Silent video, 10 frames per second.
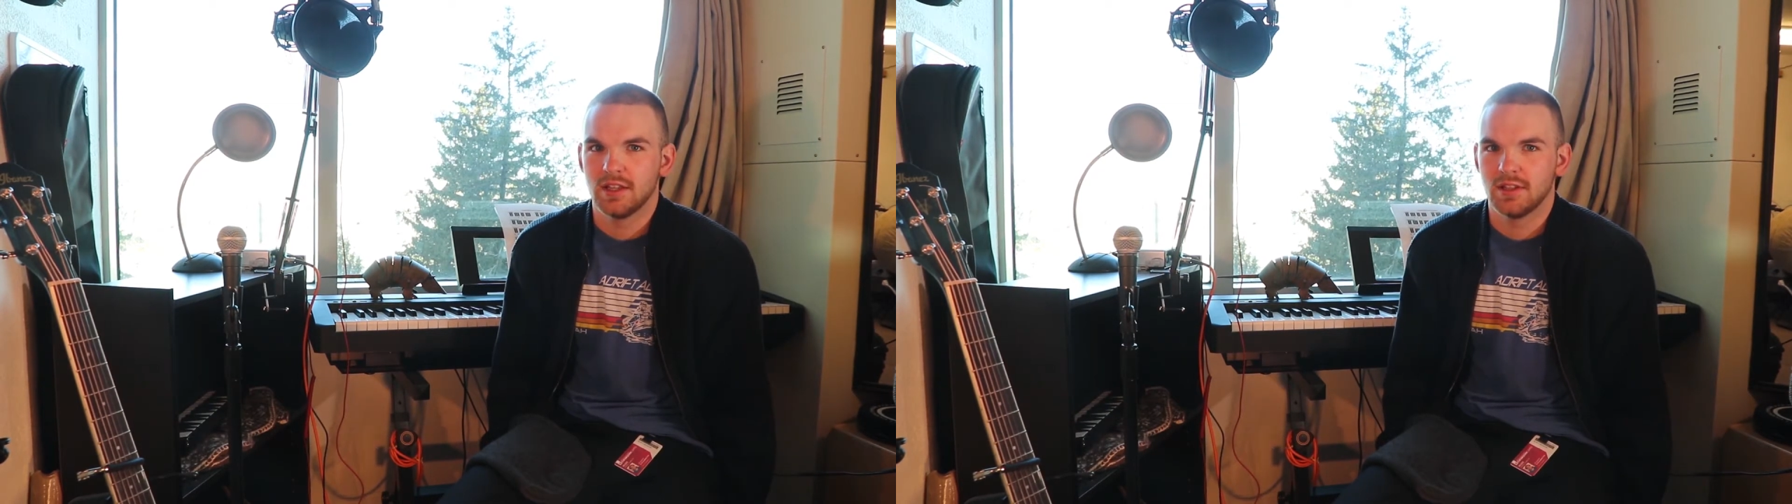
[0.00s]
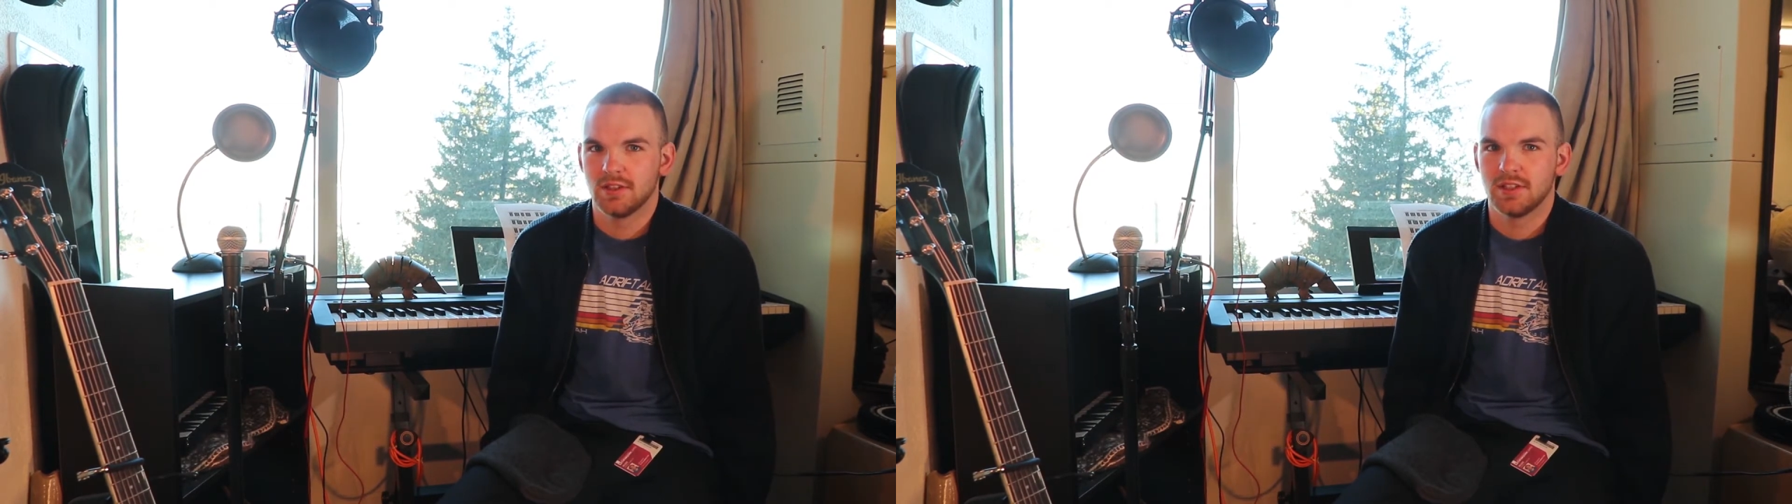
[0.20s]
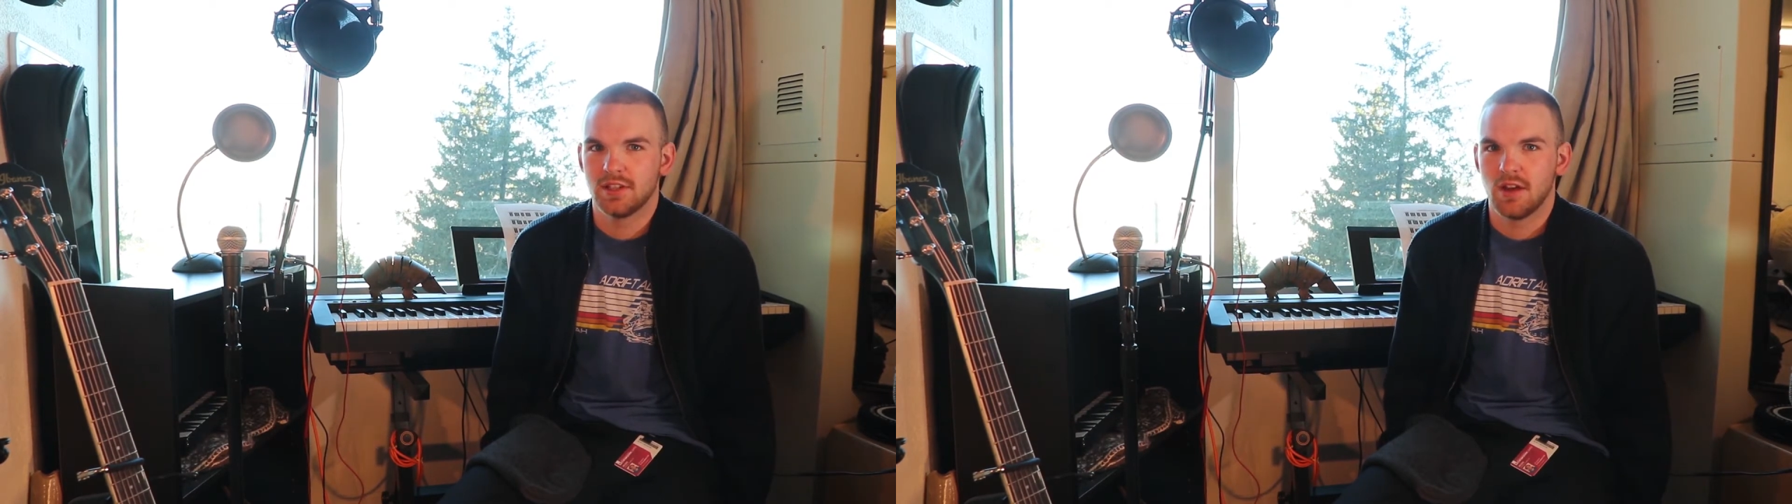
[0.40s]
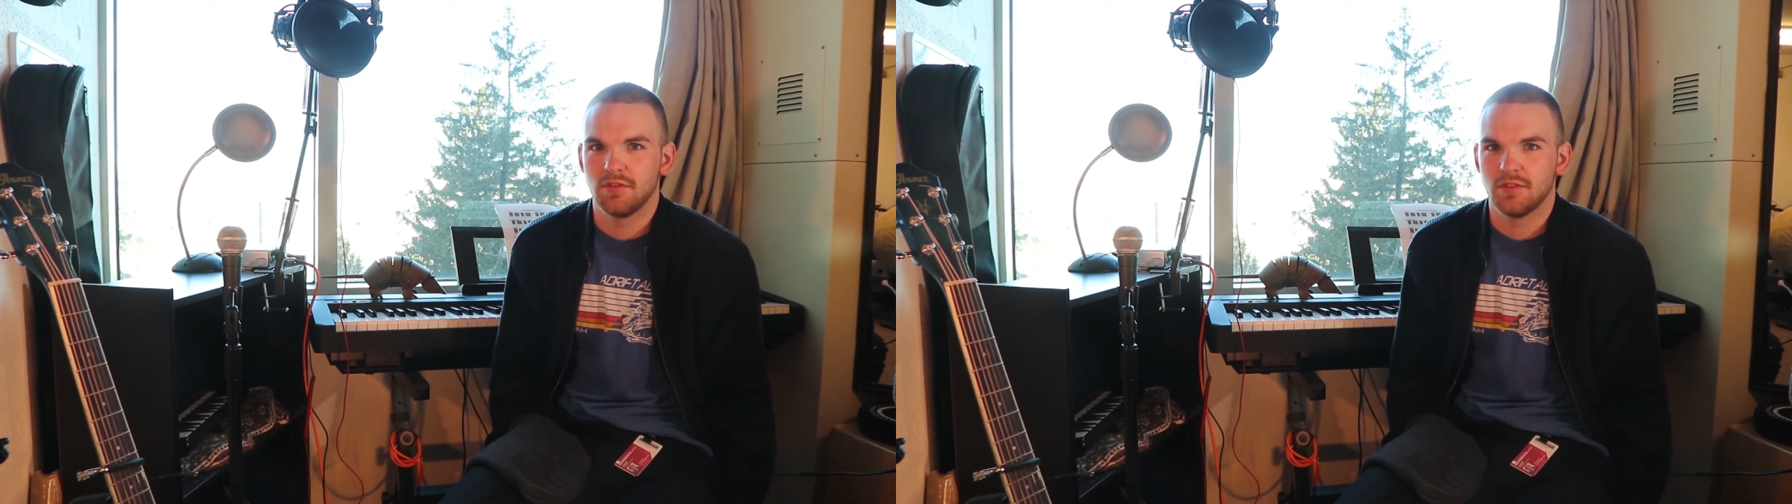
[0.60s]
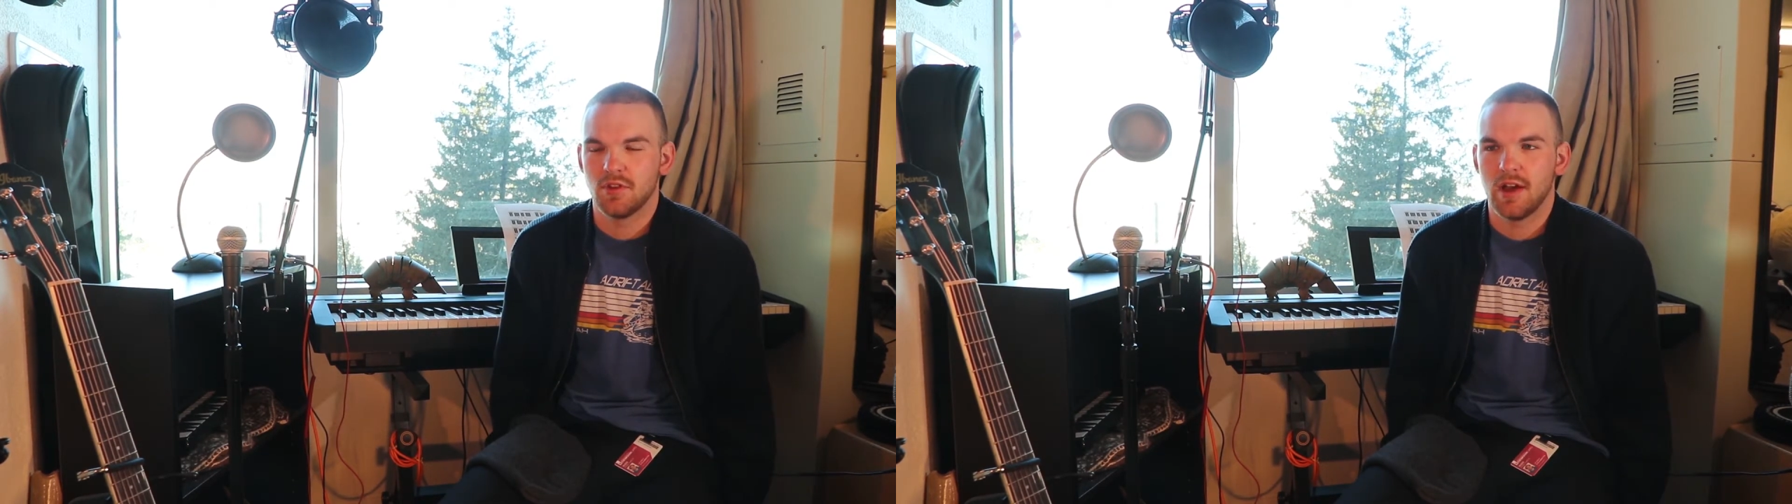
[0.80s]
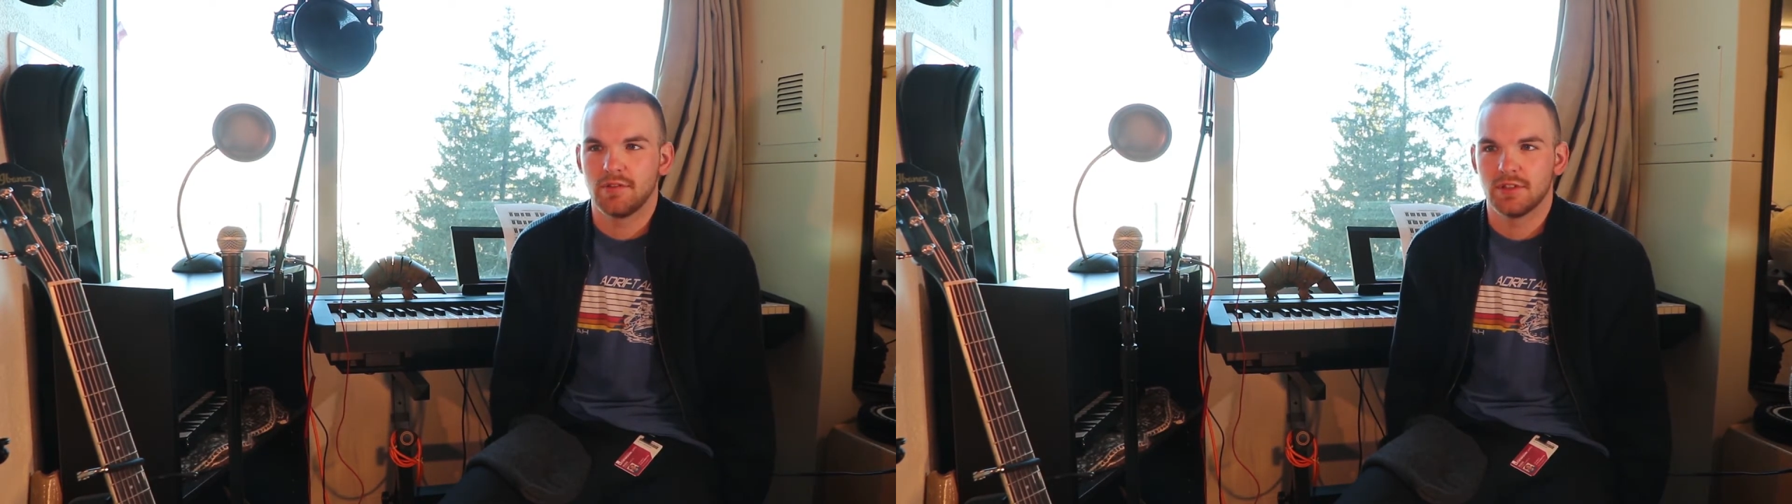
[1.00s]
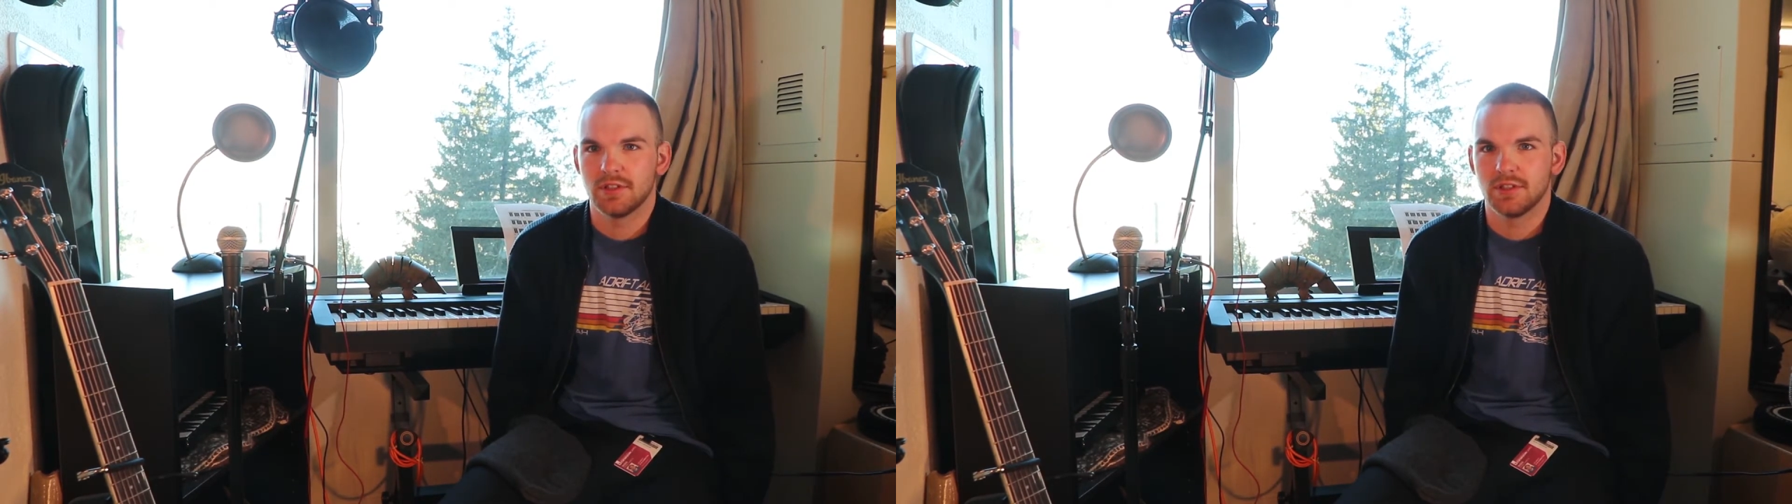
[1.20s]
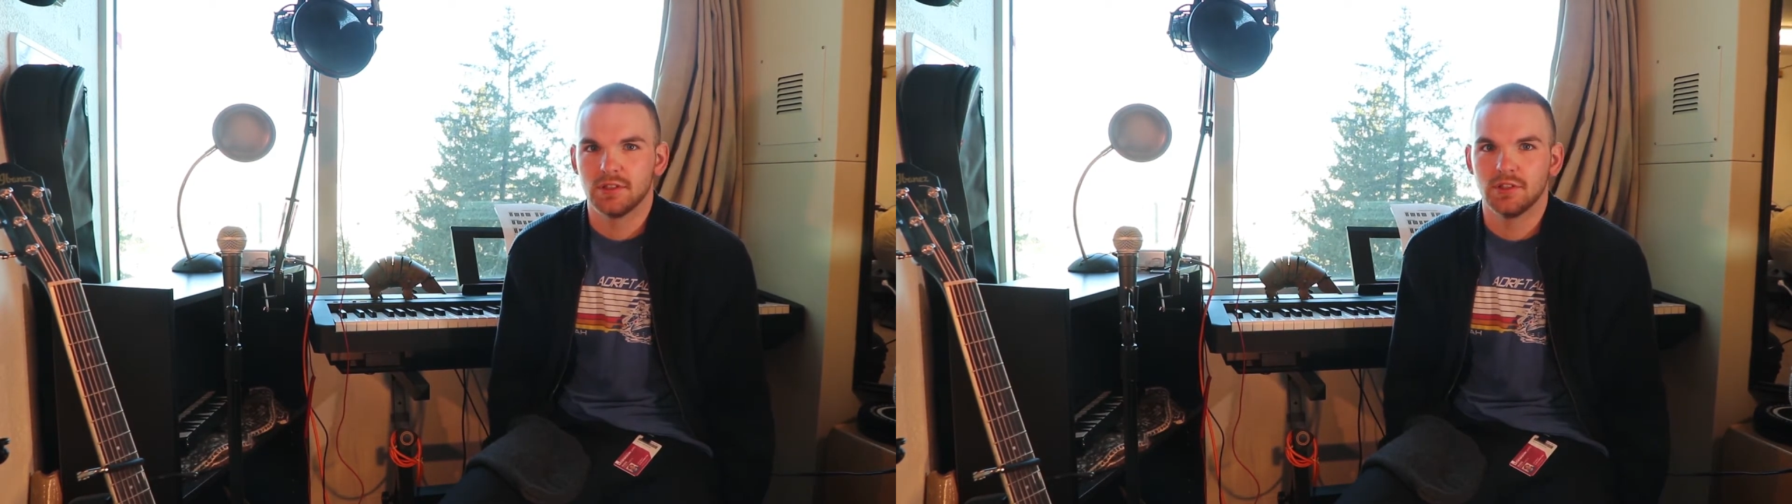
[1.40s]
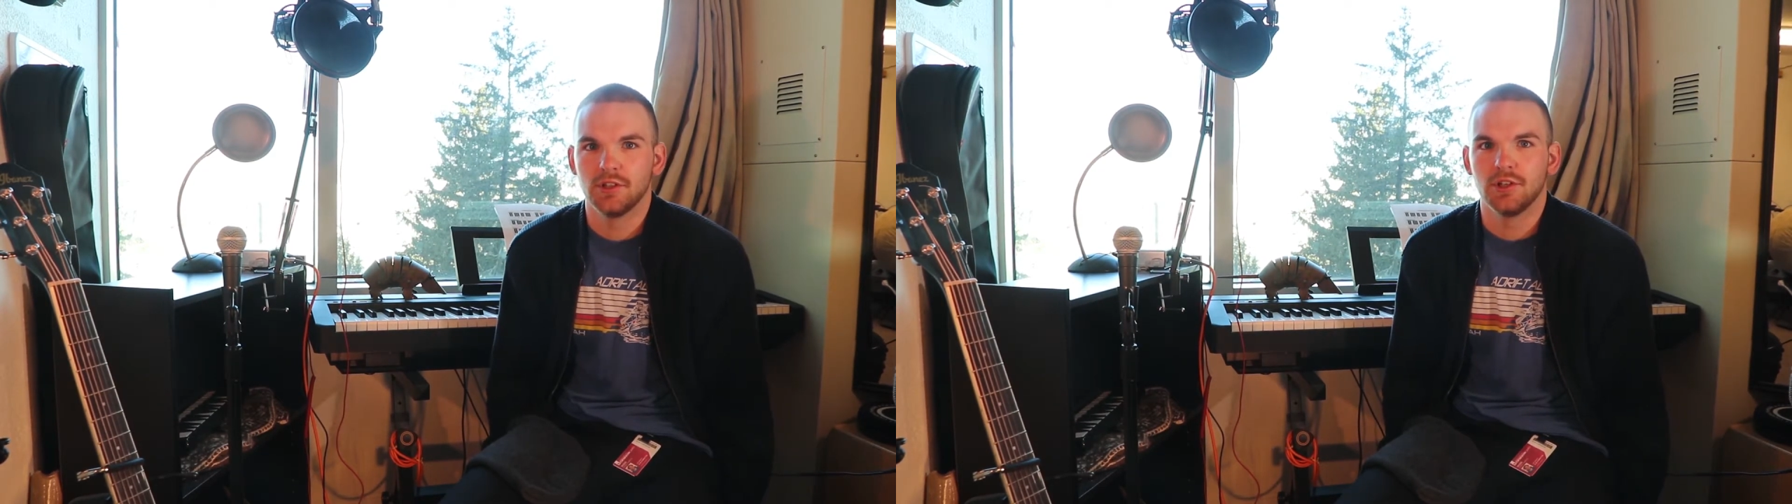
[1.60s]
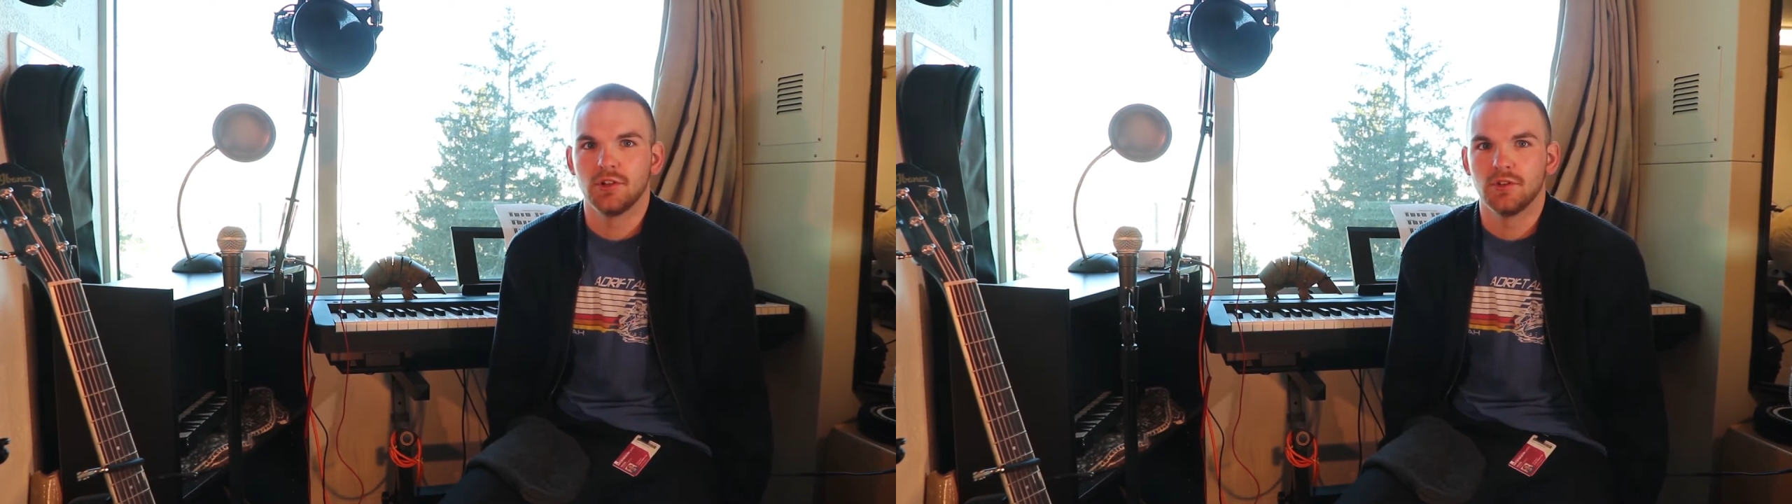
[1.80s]
there's stuff you have to still
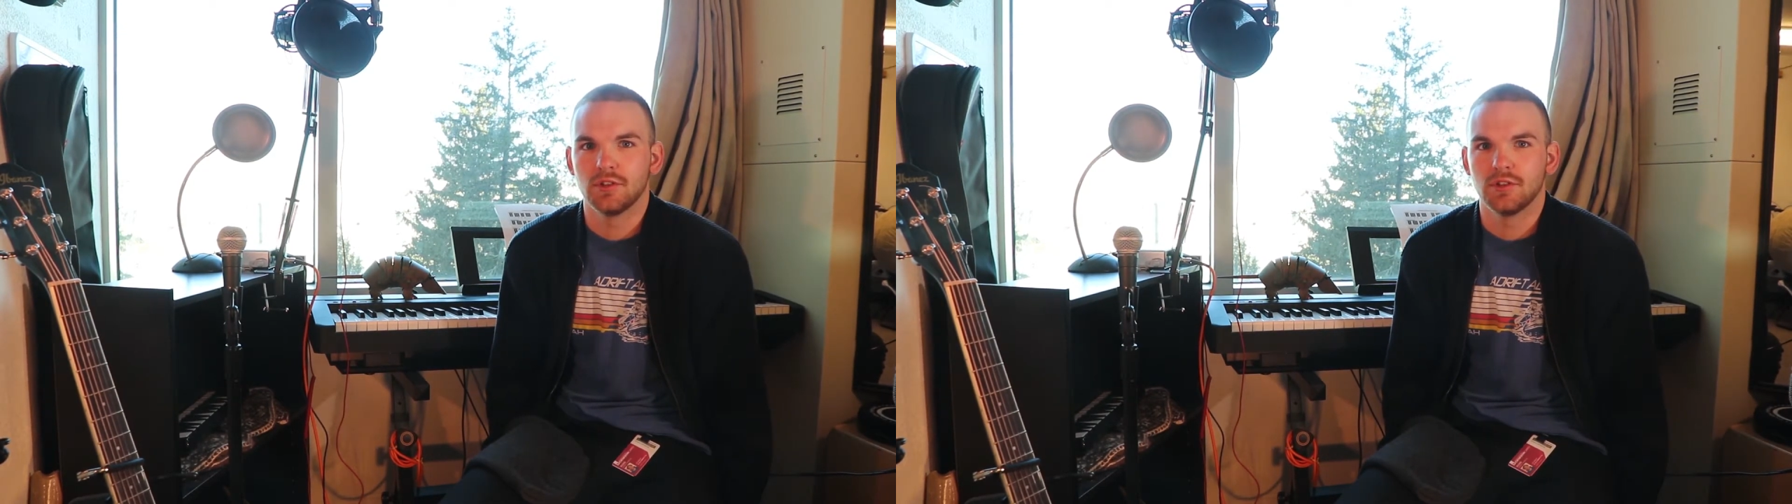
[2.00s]
do,